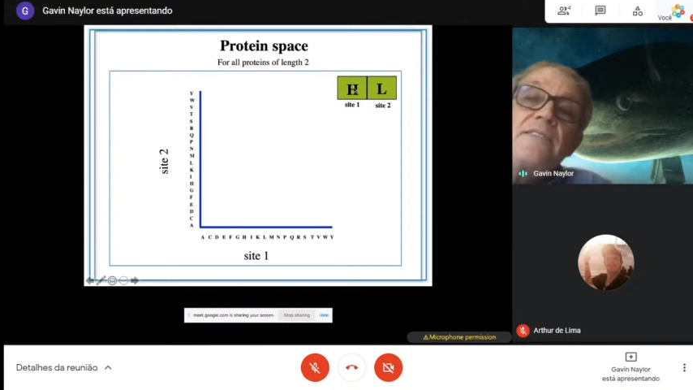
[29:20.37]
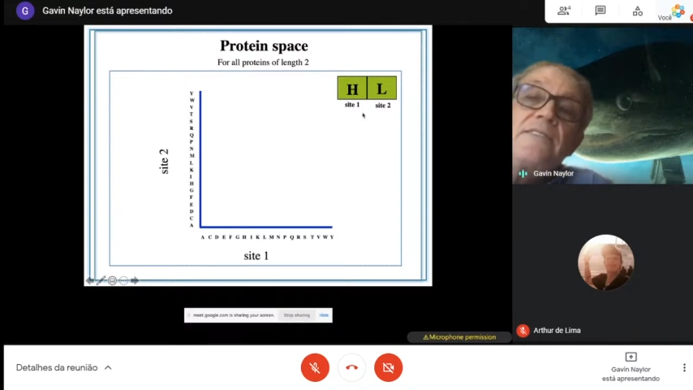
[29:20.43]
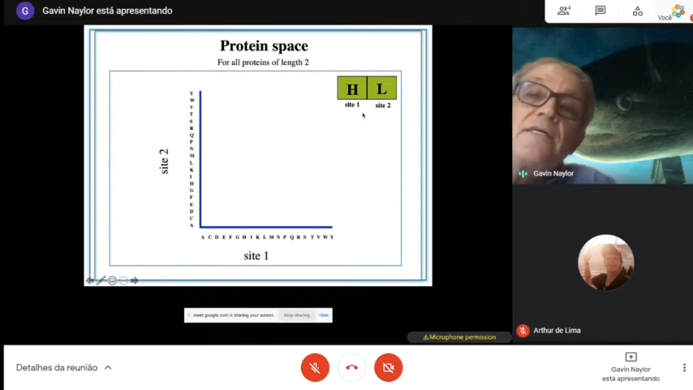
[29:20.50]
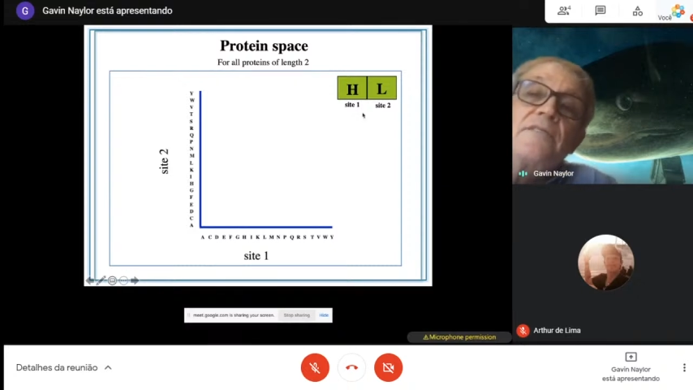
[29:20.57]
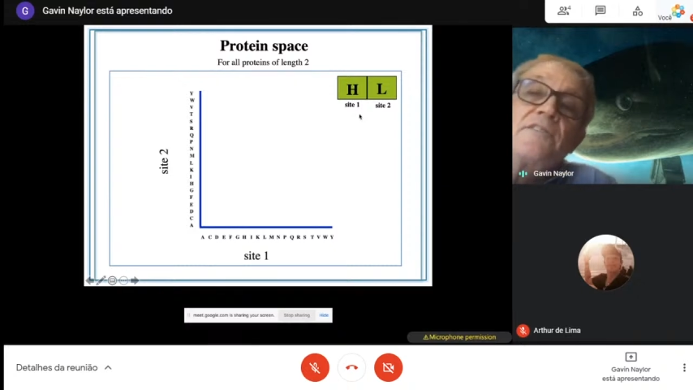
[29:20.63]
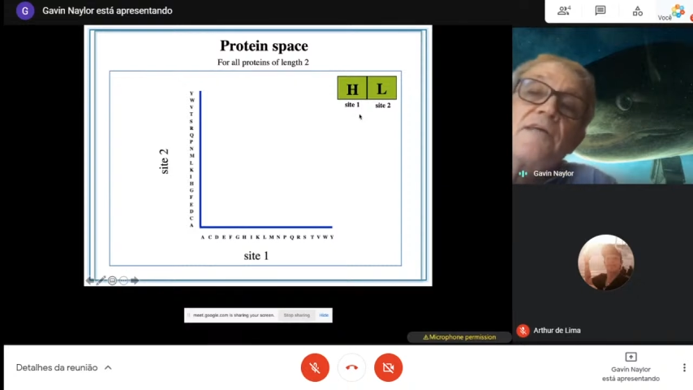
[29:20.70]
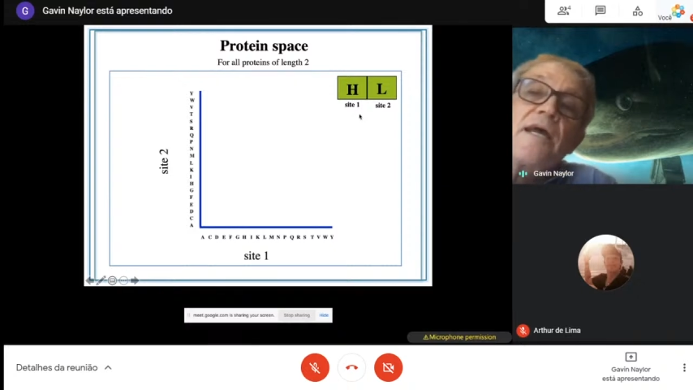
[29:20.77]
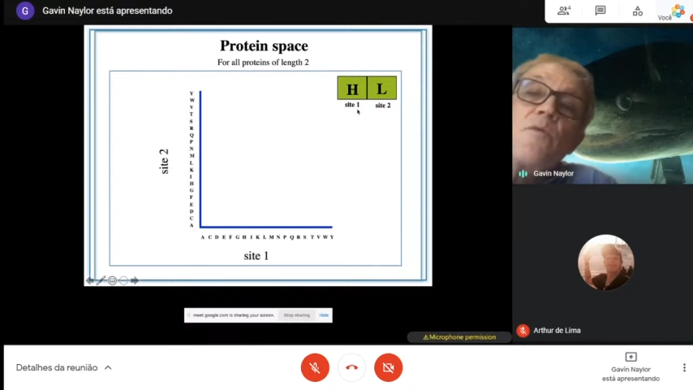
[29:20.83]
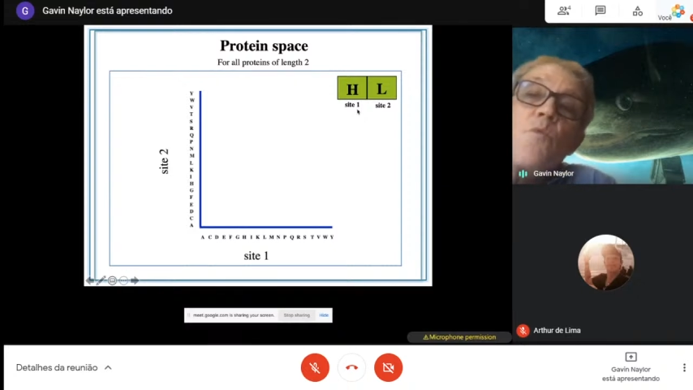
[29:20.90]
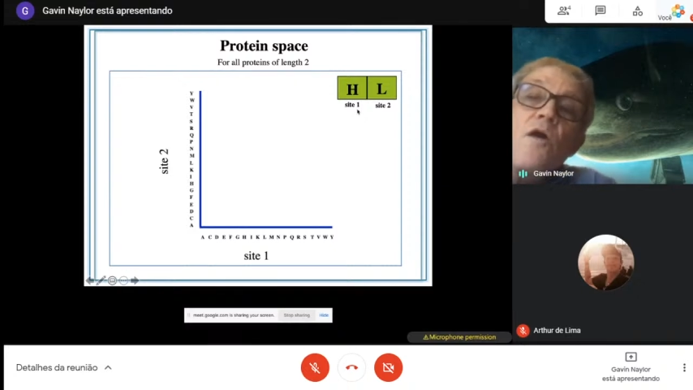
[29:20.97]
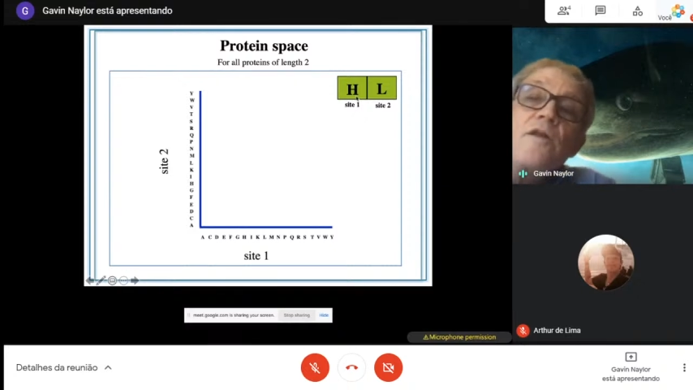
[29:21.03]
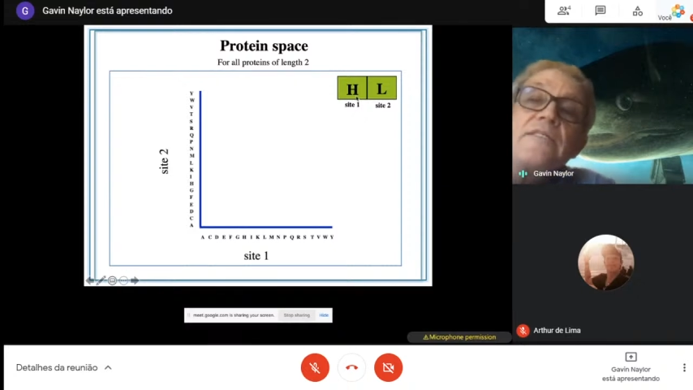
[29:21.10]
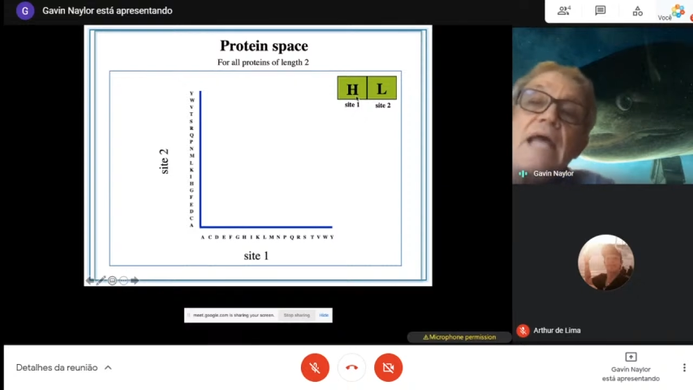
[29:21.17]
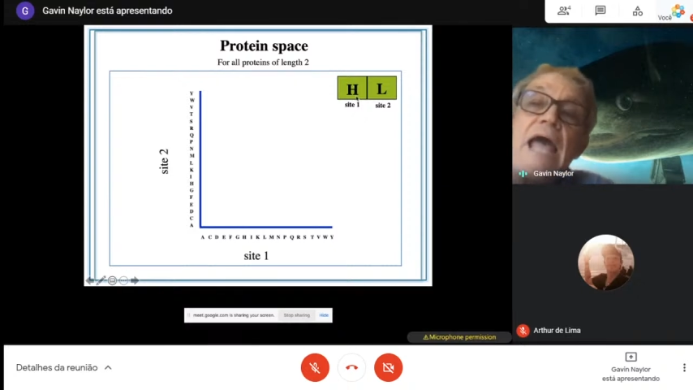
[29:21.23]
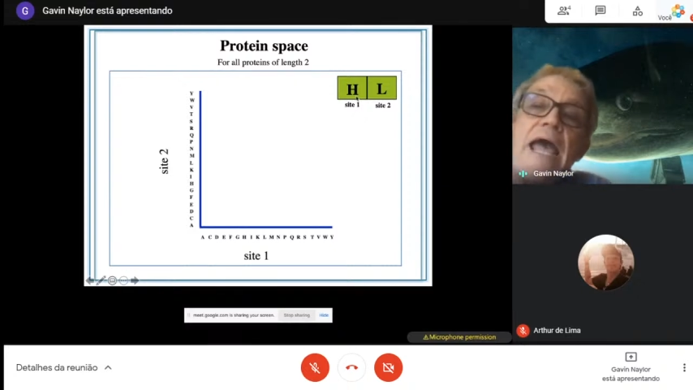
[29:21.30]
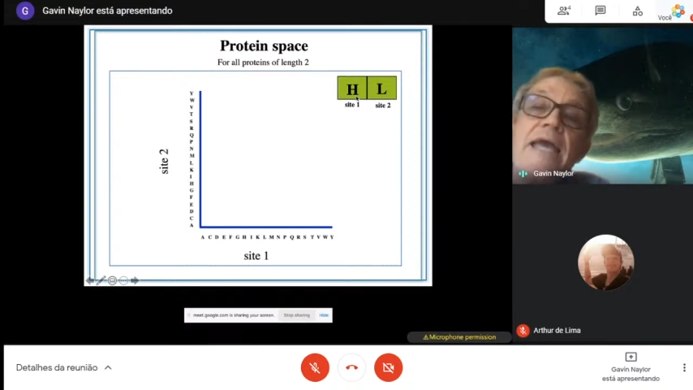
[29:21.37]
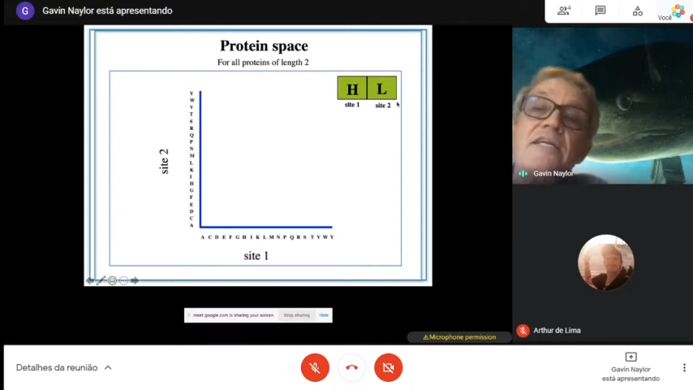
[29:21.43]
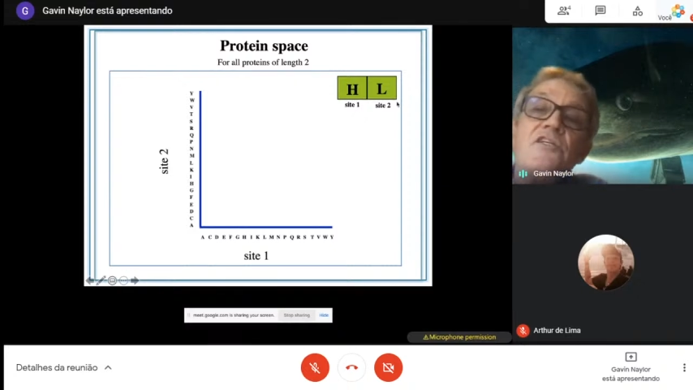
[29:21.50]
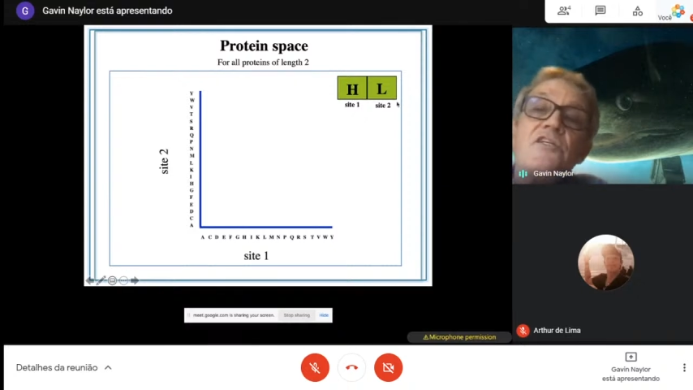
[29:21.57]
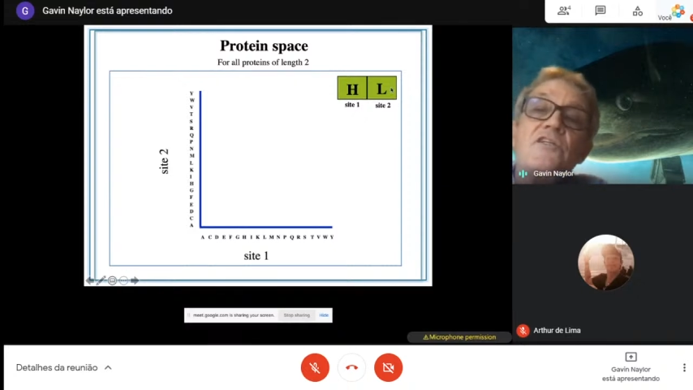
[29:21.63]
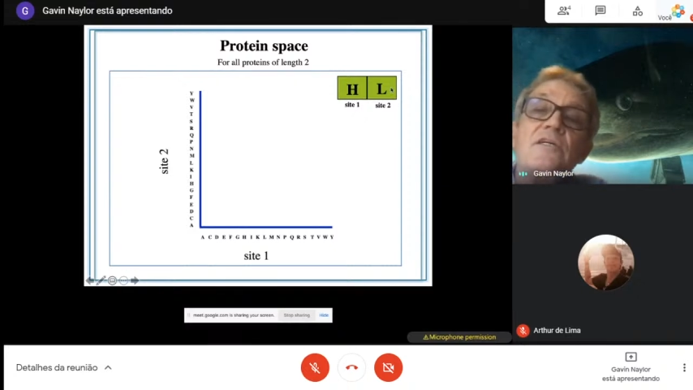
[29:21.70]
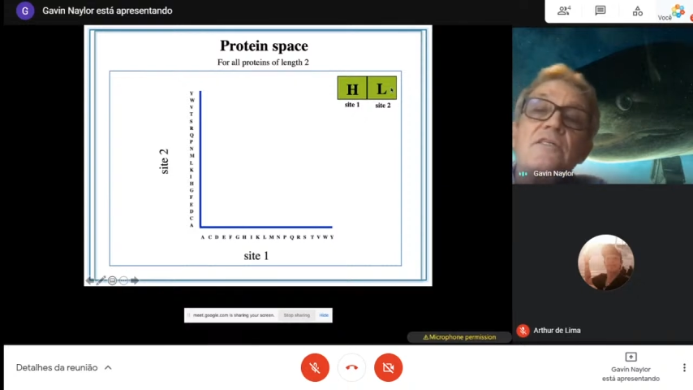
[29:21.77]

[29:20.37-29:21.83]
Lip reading: It's site 1 is H